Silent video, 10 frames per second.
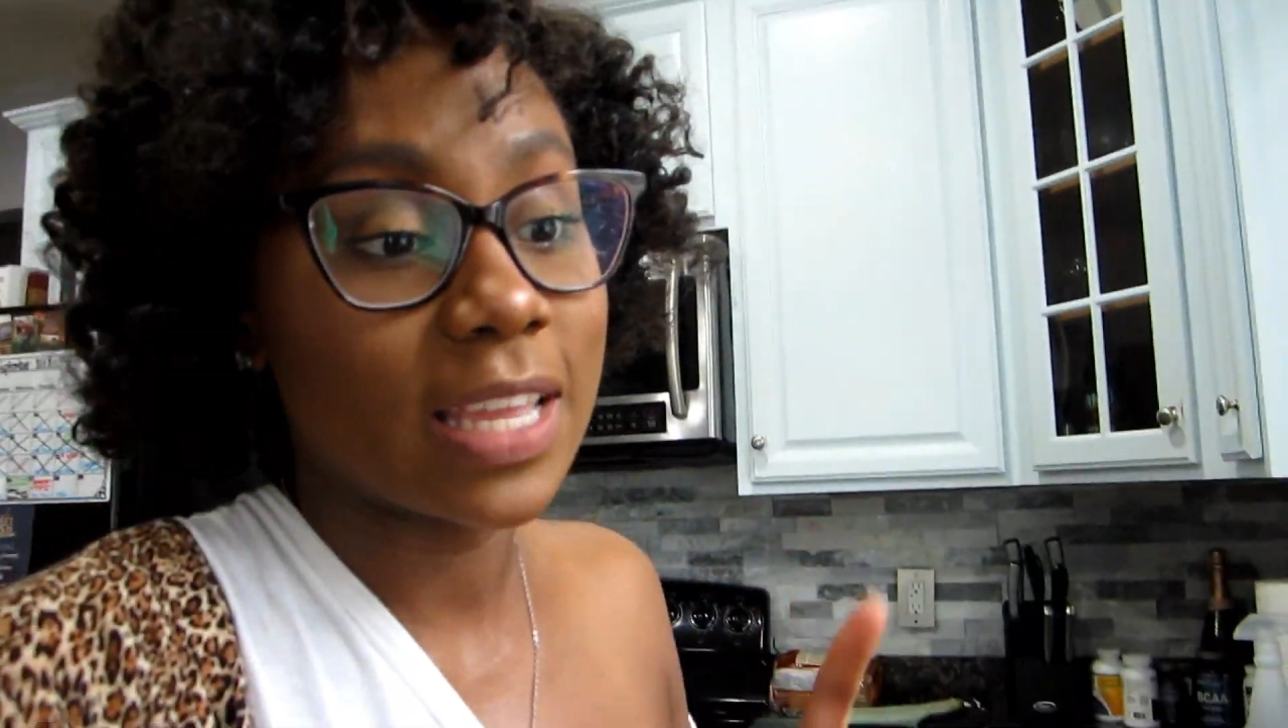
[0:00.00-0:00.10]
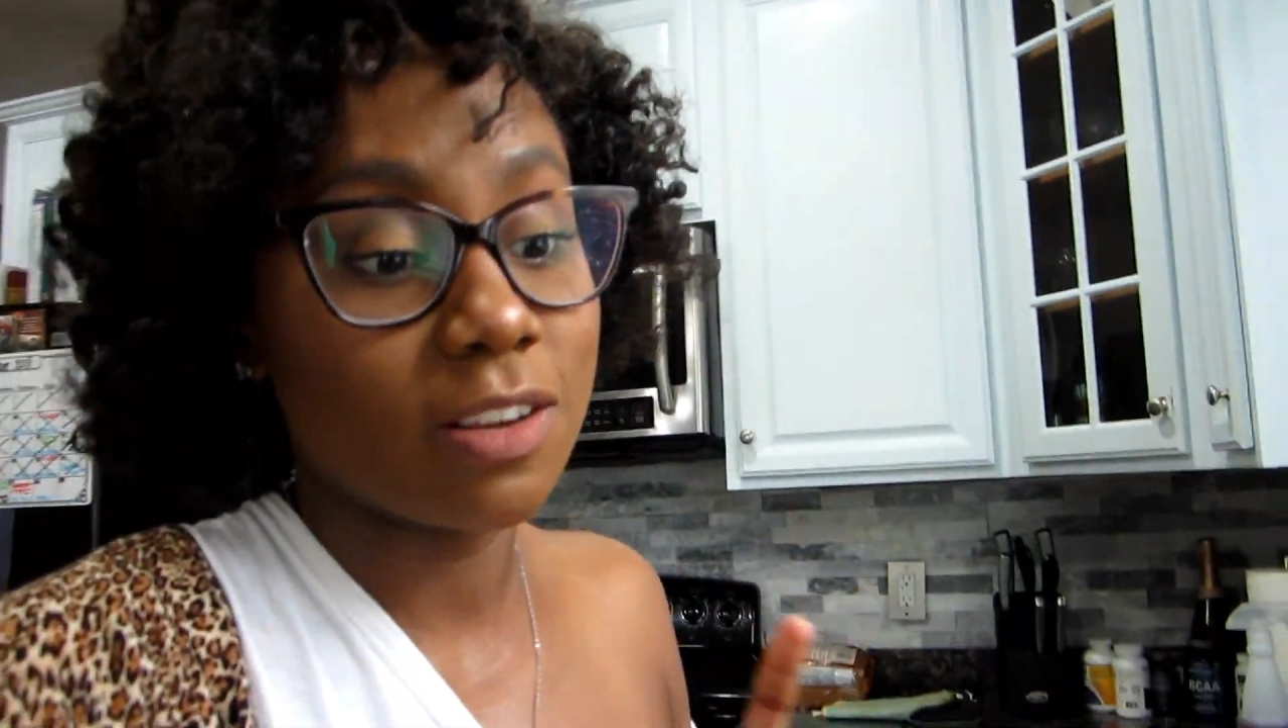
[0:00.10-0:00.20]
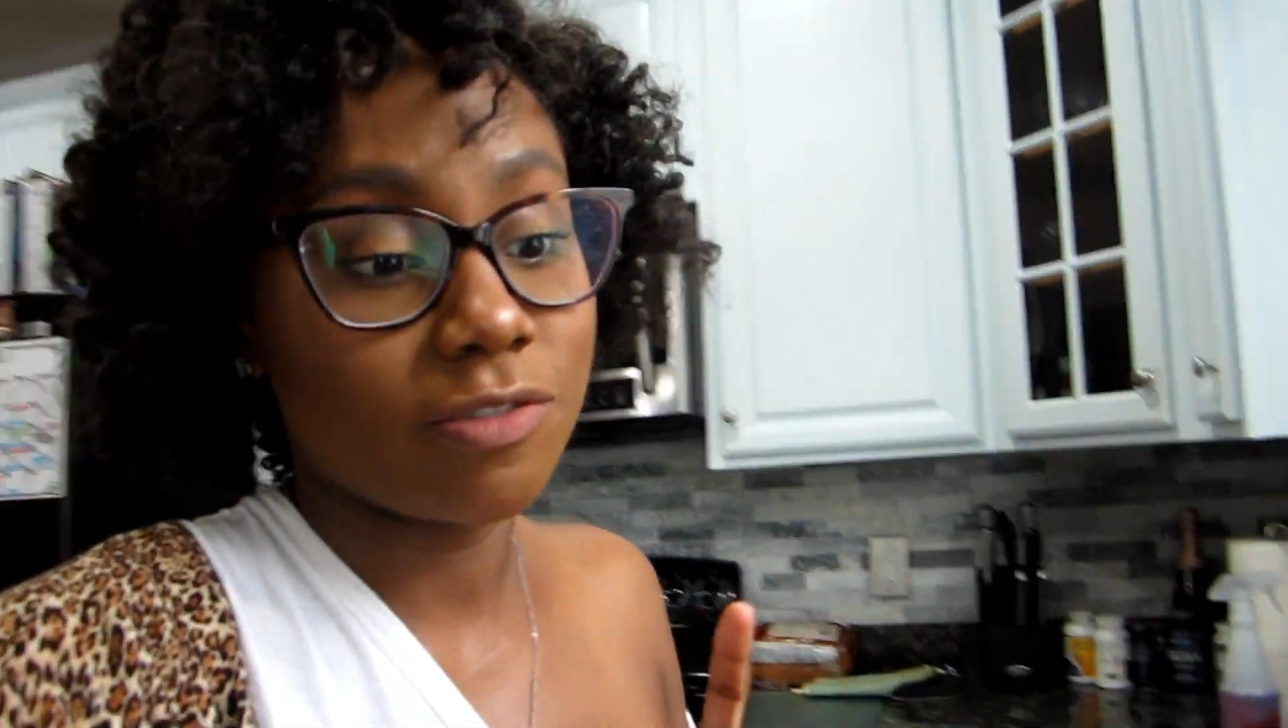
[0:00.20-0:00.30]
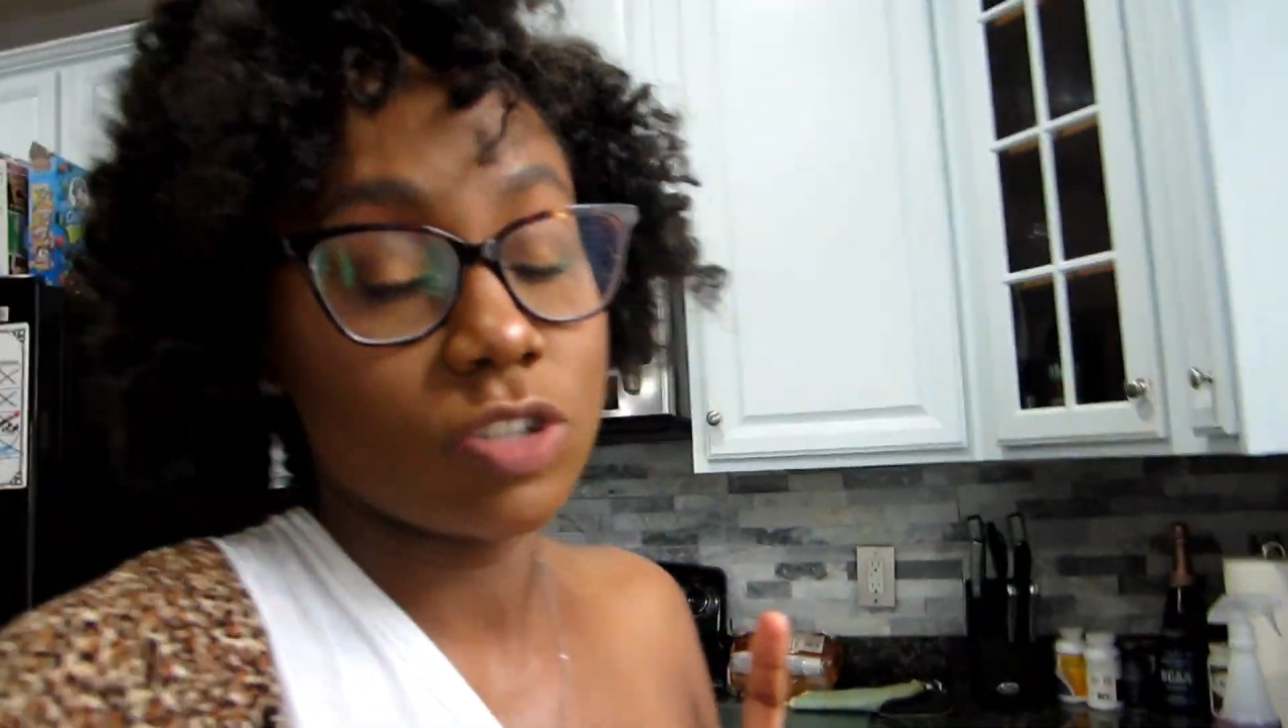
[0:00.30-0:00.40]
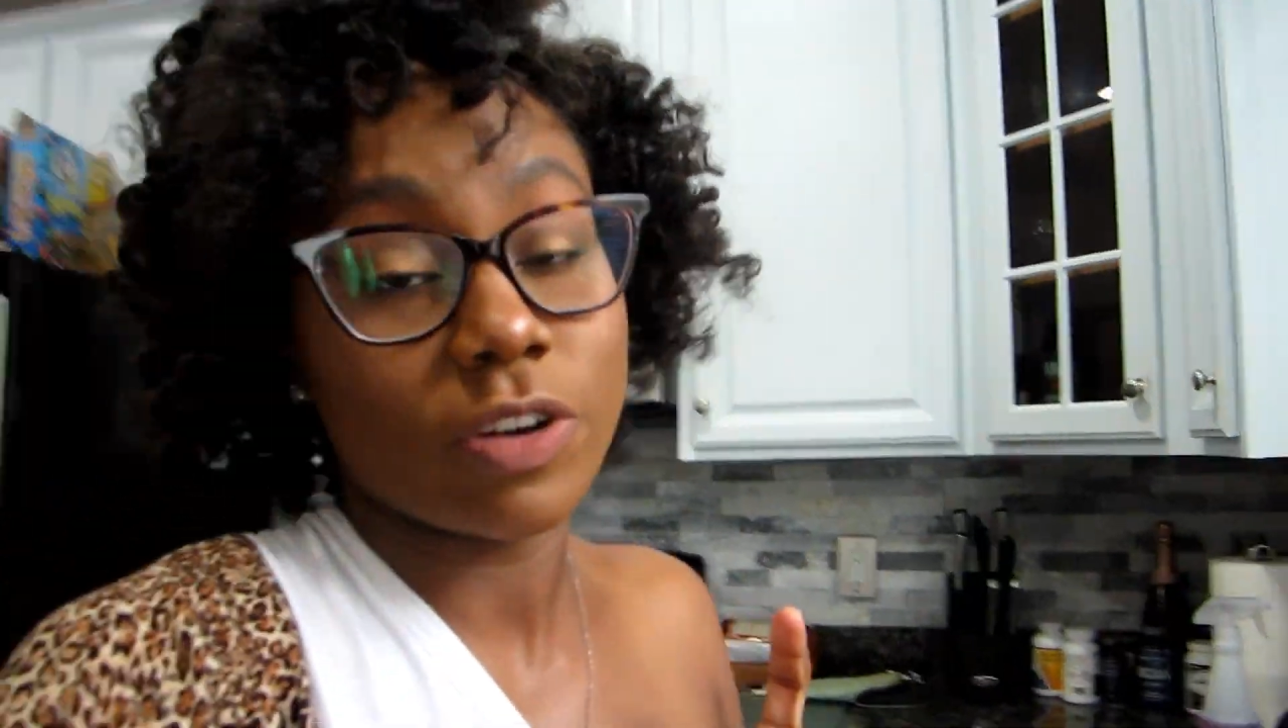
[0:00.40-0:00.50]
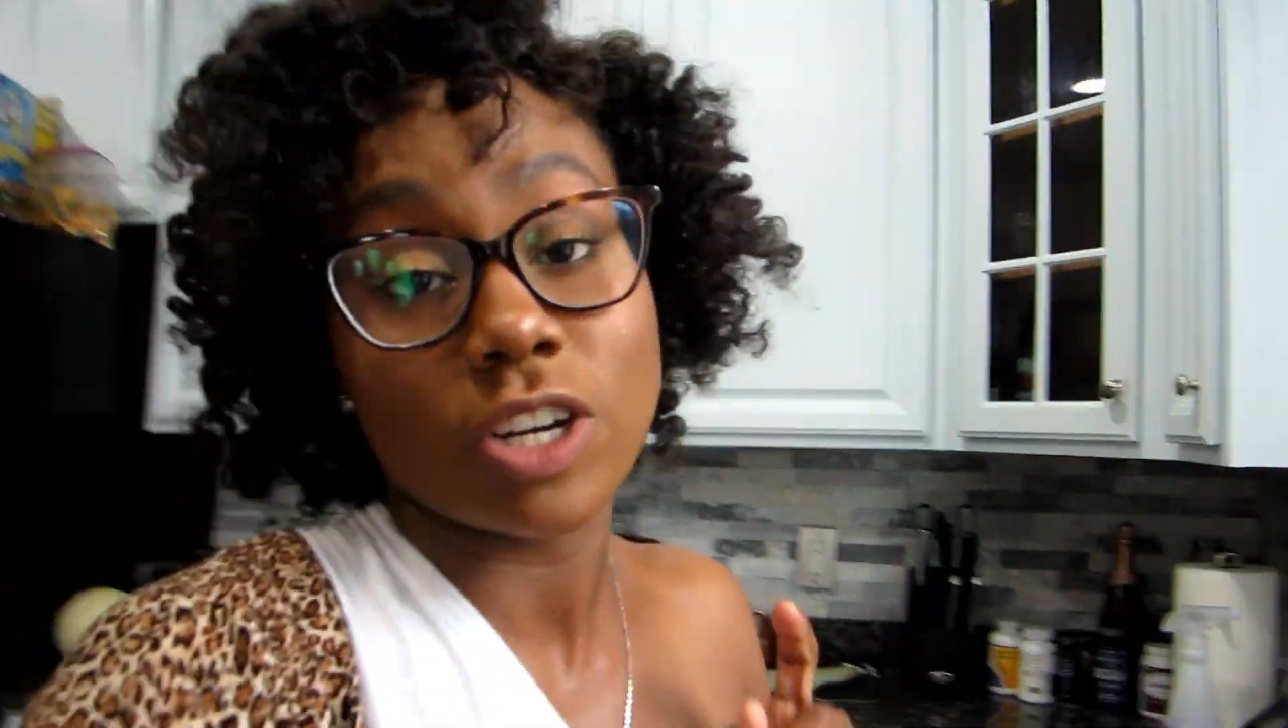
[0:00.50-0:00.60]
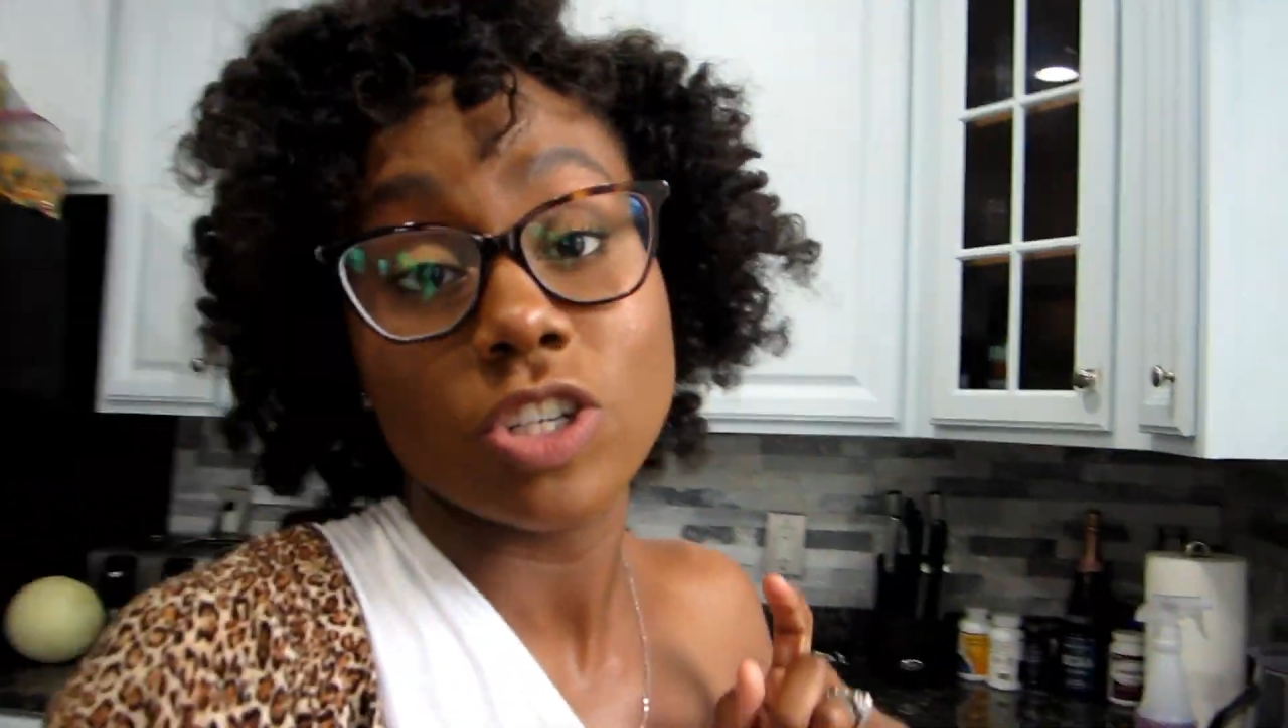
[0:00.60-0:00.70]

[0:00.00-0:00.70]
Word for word: in the refrigerator.